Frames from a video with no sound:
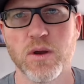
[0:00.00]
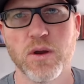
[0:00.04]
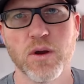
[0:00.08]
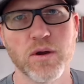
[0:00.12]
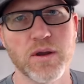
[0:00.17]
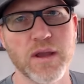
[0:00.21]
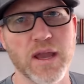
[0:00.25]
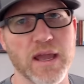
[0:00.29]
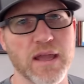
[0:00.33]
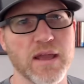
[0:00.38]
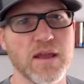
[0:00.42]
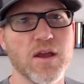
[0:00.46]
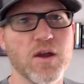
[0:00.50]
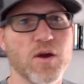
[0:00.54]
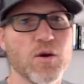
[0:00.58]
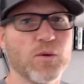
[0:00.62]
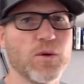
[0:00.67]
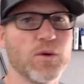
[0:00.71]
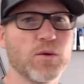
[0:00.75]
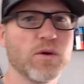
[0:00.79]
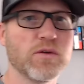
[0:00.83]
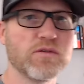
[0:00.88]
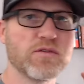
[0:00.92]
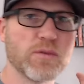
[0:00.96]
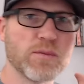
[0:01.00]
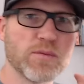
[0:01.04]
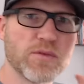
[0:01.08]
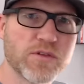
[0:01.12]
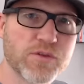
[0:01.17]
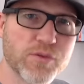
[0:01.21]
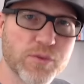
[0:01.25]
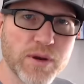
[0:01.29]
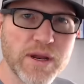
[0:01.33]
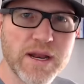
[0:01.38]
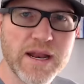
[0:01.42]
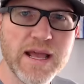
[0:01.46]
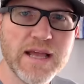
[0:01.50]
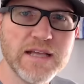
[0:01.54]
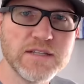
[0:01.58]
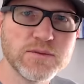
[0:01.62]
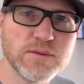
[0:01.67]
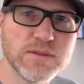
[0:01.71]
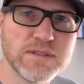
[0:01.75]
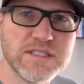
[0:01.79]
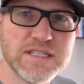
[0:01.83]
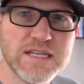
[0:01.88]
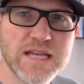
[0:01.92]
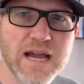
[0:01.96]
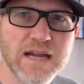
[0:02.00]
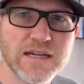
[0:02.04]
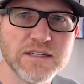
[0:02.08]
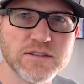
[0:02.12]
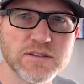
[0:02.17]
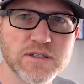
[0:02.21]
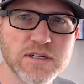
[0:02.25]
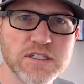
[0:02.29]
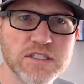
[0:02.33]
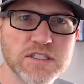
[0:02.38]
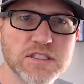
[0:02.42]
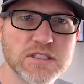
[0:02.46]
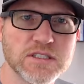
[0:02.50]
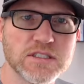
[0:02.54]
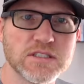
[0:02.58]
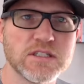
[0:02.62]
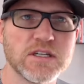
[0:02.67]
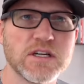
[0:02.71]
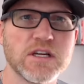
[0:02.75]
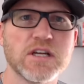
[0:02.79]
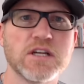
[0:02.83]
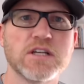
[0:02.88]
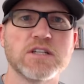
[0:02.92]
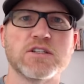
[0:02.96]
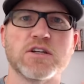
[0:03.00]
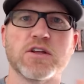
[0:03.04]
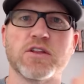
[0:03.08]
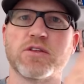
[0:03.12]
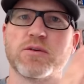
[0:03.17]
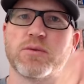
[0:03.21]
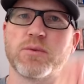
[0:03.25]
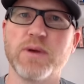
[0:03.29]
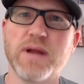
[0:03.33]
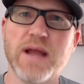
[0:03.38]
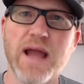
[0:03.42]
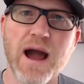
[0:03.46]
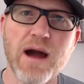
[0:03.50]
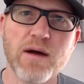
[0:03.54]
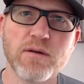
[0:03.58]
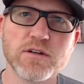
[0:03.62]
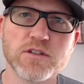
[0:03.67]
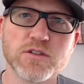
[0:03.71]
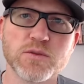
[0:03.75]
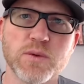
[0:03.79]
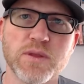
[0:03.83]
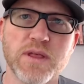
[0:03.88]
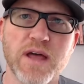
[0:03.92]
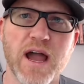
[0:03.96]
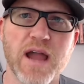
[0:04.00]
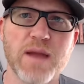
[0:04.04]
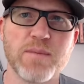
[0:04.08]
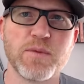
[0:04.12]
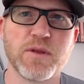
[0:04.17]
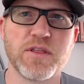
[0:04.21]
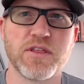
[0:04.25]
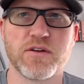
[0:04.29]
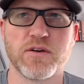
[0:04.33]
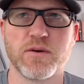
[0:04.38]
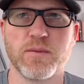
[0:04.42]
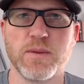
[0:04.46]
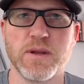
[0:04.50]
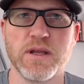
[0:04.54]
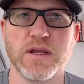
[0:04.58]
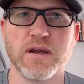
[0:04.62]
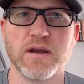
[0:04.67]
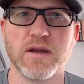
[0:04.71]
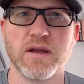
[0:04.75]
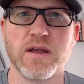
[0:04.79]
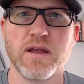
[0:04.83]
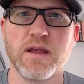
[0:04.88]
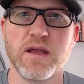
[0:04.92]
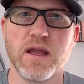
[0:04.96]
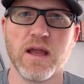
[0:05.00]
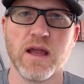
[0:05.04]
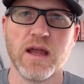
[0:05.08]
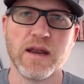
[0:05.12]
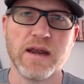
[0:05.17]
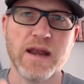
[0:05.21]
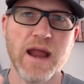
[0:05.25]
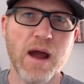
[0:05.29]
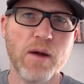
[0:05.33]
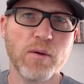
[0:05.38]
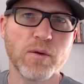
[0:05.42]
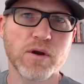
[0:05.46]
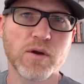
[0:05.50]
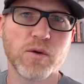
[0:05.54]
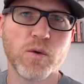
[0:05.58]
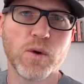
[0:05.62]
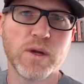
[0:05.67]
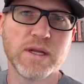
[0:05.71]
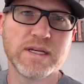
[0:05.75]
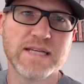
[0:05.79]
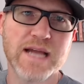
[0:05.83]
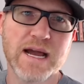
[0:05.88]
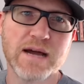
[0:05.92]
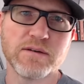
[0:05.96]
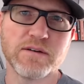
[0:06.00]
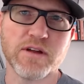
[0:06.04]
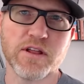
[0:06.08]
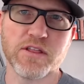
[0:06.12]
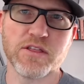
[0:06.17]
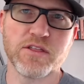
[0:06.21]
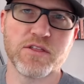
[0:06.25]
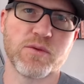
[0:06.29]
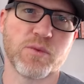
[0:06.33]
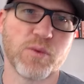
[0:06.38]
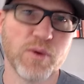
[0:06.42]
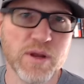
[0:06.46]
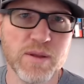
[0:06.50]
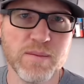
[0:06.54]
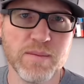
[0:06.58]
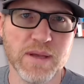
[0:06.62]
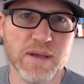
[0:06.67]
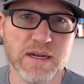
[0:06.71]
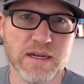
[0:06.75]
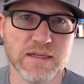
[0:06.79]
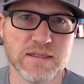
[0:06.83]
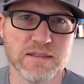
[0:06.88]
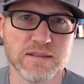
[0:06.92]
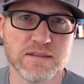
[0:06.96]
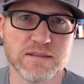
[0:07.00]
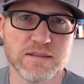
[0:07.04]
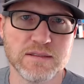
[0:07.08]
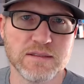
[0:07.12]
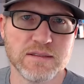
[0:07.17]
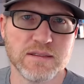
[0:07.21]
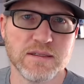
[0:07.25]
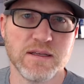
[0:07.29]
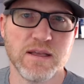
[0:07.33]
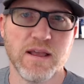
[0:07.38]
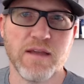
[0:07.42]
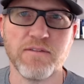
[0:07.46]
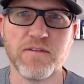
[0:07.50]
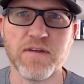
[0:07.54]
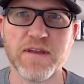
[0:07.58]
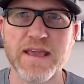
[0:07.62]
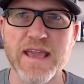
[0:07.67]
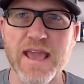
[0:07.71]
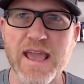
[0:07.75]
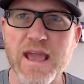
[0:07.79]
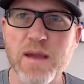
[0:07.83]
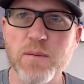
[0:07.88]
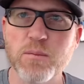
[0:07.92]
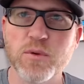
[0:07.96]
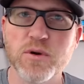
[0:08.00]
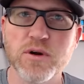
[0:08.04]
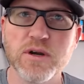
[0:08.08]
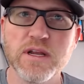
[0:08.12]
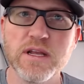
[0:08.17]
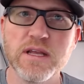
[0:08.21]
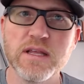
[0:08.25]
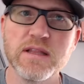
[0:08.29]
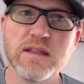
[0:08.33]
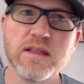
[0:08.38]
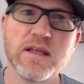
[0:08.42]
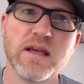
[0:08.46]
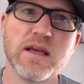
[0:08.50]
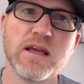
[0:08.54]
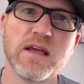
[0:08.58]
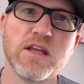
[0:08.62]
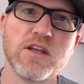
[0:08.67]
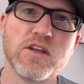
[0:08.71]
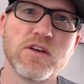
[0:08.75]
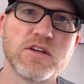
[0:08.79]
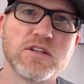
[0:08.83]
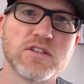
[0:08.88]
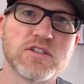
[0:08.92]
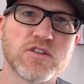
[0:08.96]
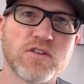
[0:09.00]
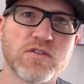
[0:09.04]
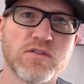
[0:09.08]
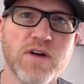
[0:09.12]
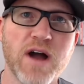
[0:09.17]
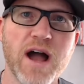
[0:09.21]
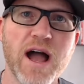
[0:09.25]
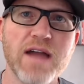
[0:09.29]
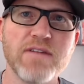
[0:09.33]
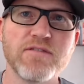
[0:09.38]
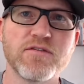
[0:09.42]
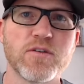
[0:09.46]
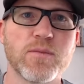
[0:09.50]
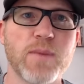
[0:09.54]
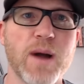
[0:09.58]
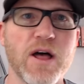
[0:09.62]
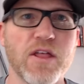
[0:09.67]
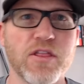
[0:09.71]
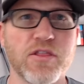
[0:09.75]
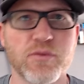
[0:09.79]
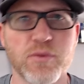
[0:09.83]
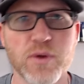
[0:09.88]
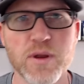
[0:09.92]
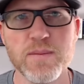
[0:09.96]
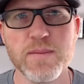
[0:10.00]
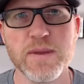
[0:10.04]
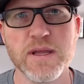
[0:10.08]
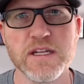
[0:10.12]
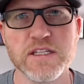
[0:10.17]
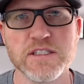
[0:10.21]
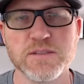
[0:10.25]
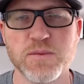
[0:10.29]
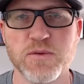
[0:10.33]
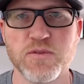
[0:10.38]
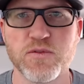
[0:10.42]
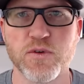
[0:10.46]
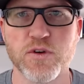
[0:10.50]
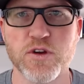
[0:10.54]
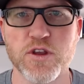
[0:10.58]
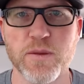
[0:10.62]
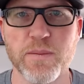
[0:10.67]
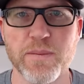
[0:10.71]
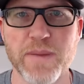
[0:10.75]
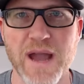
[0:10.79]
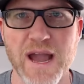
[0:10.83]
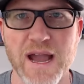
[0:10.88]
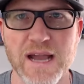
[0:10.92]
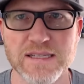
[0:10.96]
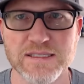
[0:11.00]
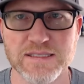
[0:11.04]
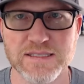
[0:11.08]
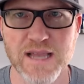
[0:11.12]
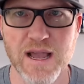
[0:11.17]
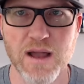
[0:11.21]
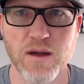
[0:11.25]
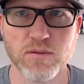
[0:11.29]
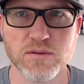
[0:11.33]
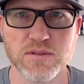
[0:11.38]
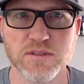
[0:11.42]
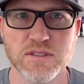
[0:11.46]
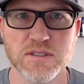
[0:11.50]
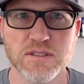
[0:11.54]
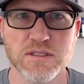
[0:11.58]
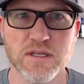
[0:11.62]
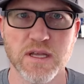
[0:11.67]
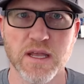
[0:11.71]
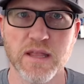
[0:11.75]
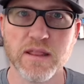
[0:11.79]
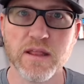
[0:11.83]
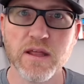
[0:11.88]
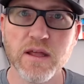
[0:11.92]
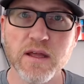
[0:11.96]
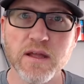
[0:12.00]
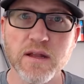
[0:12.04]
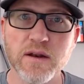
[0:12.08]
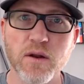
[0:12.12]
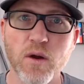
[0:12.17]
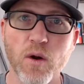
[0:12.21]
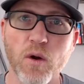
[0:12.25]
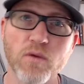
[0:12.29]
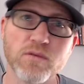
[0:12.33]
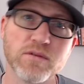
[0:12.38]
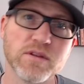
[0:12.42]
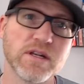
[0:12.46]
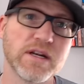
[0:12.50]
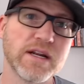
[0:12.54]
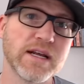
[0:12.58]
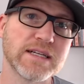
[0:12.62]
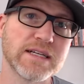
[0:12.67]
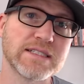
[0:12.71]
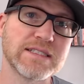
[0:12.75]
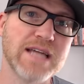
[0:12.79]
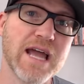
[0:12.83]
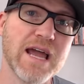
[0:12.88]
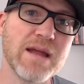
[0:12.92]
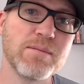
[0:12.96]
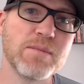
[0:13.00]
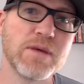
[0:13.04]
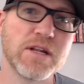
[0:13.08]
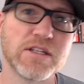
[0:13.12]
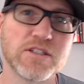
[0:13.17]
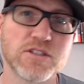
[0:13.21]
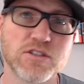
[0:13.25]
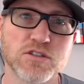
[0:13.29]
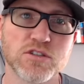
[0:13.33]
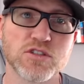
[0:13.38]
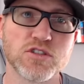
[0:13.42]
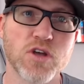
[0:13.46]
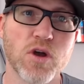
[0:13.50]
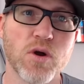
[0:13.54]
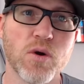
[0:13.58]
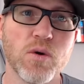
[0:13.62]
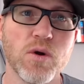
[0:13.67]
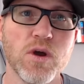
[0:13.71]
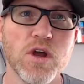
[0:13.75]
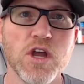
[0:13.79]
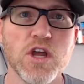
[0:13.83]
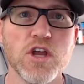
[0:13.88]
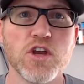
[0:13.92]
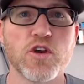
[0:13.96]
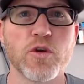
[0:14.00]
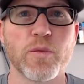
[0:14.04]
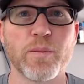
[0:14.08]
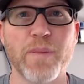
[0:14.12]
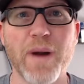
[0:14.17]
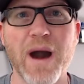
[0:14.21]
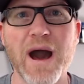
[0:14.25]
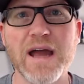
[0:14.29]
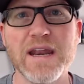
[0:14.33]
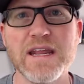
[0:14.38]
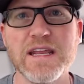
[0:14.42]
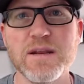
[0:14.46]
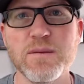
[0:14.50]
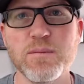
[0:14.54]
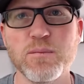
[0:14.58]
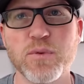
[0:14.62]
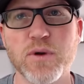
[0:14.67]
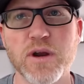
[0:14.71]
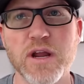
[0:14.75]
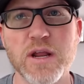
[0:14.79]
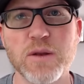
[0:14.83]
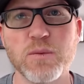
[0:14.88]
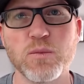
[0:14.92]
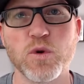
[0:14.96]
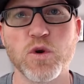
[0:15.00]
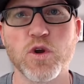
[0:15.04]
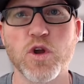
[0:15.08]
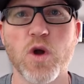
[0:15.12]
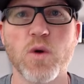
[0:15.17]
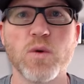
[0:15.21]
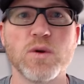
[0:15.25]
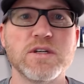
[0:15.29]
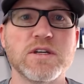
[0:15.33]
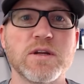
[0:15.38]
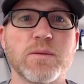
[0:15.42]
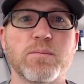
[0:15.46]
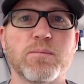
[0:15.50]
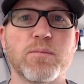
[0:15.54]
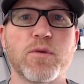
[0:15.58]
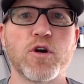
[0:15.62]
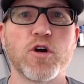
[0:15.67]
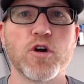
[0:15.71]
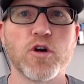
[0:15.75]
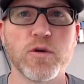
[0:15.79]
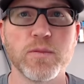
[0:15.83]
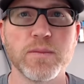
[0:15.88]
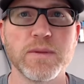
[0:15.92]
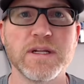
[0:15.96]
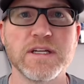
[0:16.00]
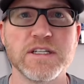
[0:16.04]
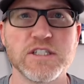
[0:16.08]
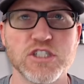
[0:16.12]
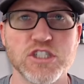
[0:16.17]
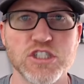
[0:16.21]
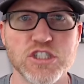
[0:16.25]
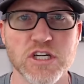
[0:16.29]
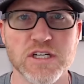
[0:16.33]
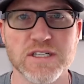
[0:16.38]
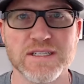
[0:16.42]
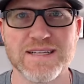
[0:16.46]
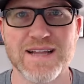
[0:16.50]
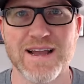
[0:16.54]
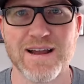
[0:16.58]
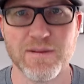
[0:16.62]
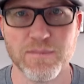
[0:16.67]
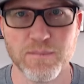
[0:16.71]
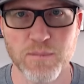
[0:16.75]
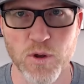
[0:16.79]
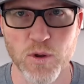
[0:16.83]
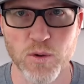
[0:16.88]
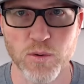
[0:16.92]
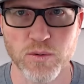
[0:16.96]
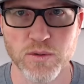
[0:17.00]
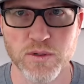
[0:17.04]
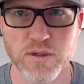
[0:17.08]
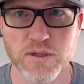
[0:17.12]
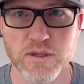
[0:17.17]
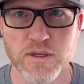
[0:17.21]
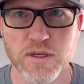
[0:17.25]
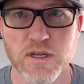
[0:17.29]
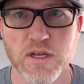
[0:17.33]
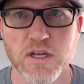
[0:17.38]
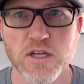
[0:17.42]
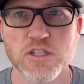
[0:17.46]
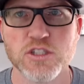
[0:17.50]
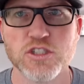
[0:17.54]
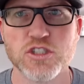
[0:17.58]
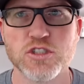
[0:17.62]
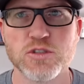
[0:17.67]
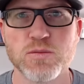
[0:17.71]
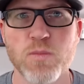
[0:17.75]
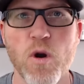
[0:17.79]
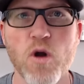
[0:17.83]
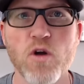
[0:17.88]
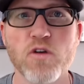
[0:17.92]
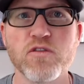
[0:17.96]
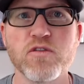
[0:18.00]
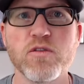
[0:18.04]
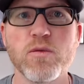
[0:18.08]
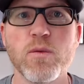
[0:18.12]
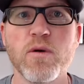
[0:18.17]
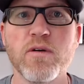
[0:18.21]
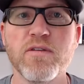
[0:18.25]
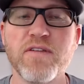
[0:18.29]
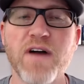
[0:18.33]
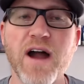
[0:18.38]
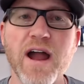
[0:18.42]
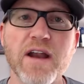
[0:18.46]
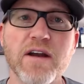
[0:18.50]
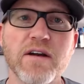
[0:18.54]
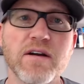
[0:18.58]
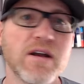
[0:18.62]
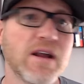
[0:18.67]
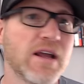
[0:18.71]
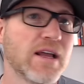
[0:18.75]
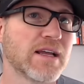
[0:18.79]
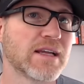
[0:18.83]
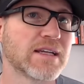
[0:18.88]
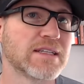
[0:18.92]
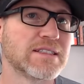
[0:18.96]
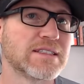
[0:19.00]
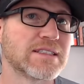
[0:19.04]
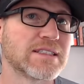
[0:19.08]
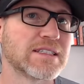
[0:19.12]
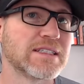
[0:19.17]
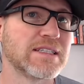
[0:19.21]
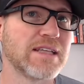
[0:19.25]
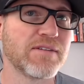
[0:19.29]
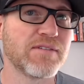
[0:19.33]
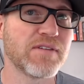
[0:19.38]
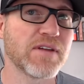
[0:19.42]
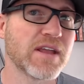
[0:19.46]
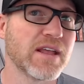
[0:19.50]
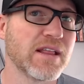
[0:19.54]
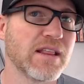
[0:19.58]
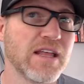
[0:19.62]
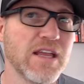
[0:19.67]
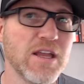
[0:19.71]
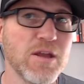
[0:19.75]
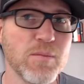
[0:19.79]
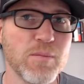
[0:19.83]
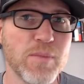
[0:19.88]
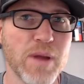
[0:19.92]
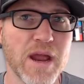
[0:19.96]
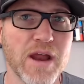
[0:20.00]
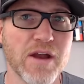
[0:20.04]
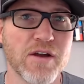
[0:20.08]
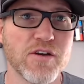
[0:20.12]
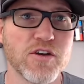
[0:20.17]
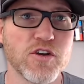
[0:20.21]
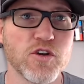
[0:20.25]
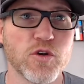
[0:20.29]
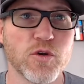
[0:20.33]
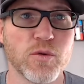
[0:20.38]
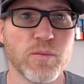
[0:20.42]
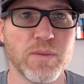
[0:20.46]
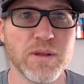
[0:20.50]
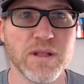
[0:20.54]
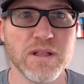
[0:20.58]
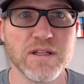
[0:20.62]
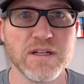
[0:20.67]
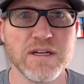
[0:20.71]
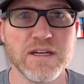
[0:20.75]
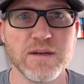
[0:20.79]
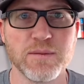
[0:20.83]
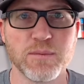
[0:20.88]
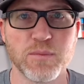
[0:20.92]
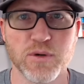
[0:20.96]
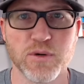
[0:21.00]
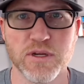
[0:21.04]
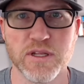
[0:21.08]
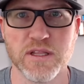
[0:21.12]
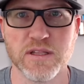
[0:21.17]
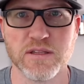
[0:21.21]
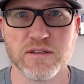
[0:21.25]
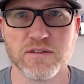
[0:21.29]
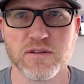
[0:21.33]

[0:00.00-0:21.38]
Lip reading: Okay, we went from 3 days with dehydration to 3 hours with hypothermia, and now we're going down to 3 minutes. If you can't breathe, You can survive for about 3 minutes before you pass out. And then, over the next 10 minutes or so, your body and brain will go into permanent shutdown mode. Smoke from a fire can significantly impair your ability to breathe.